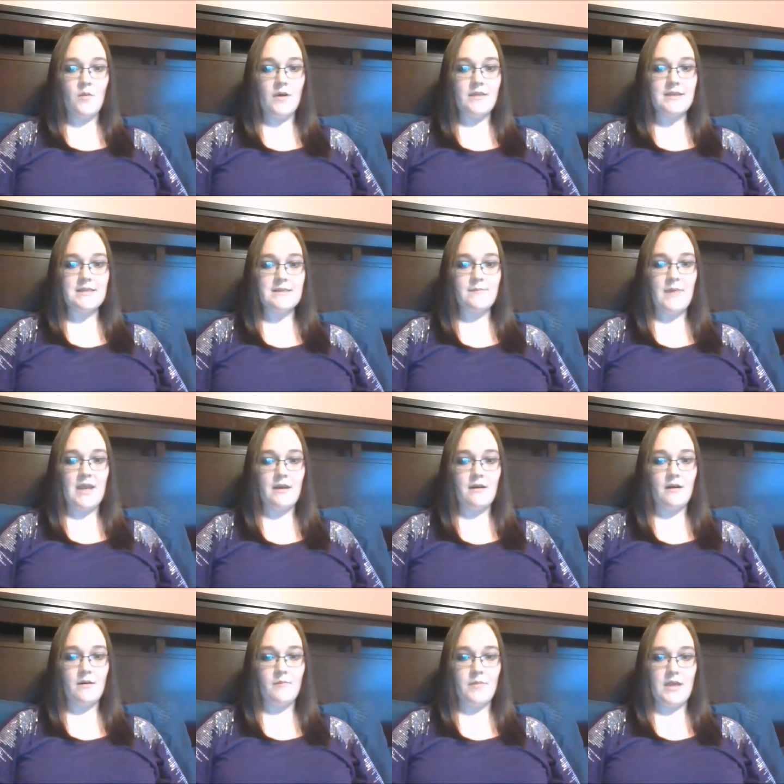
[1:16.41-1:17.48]
While this may
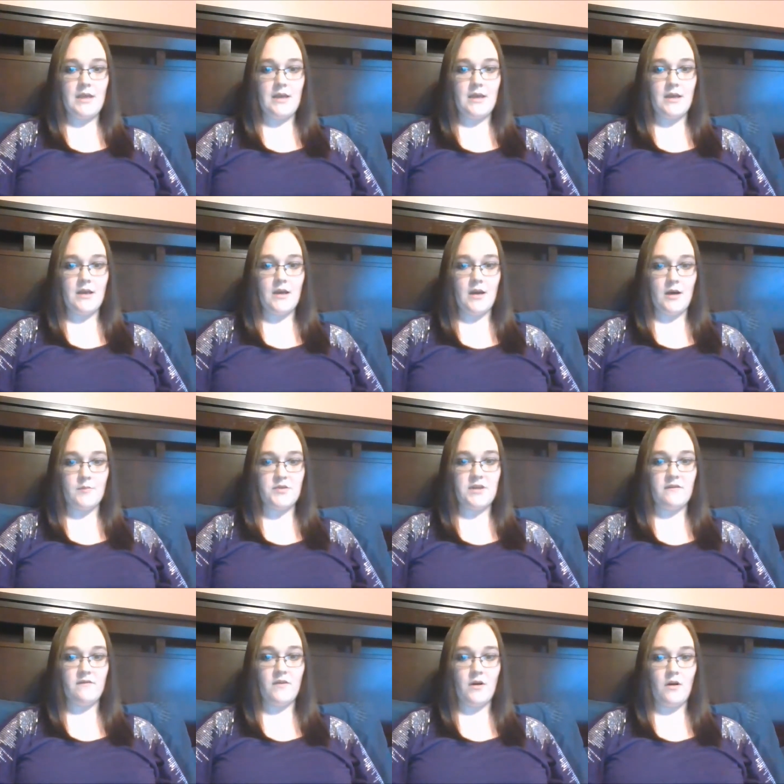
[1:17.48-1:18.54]
not be an
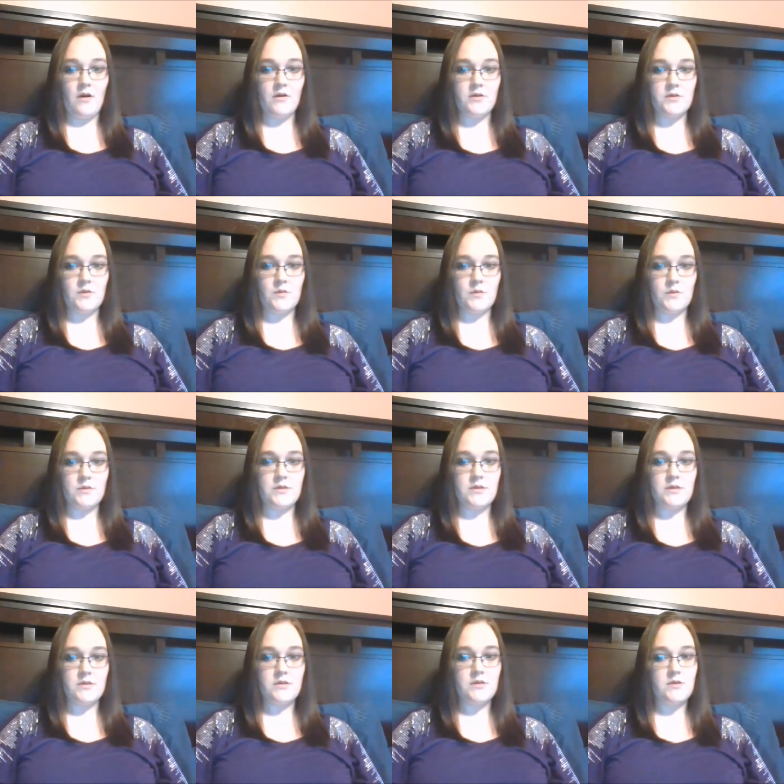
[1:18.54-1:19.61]
option for all
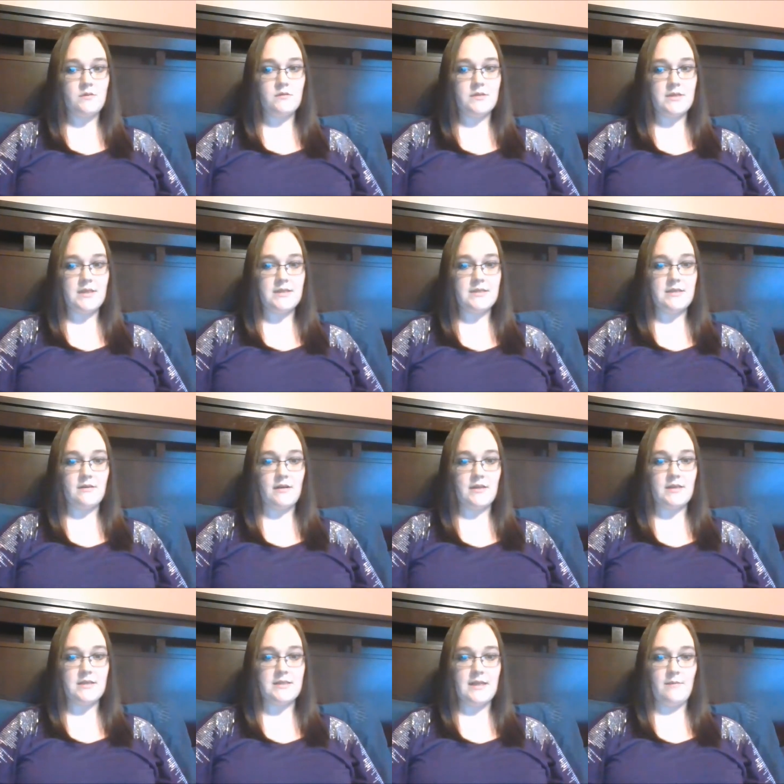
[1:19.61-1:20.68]
schools, students can still
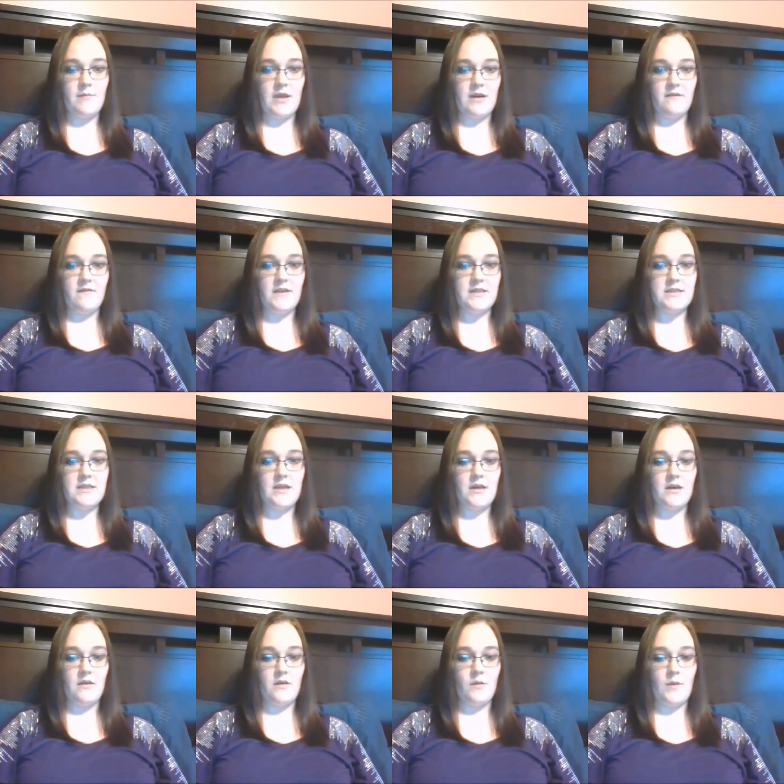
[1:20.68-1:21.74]
get the same benefits
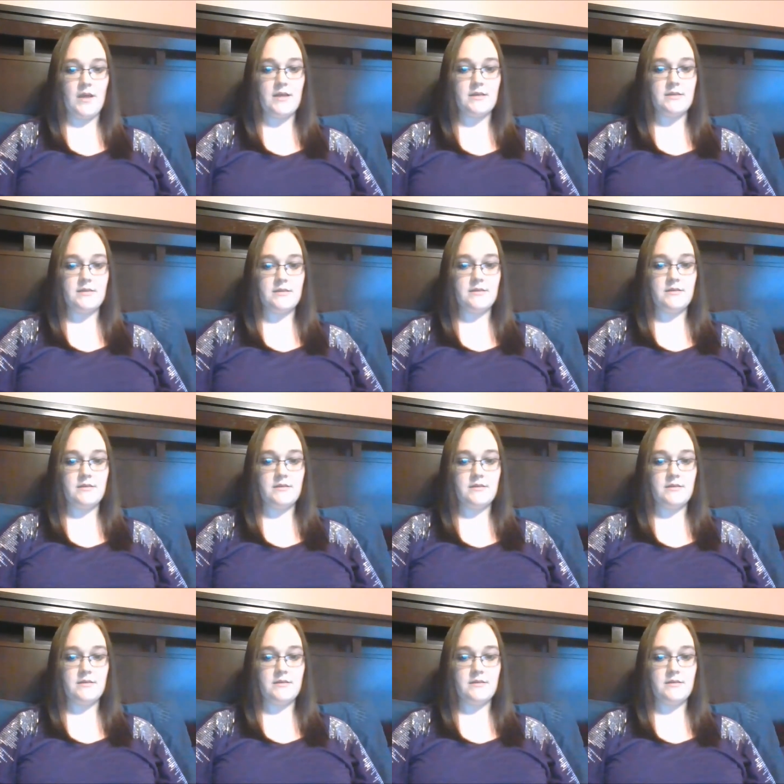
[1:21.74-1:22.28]
in other ways.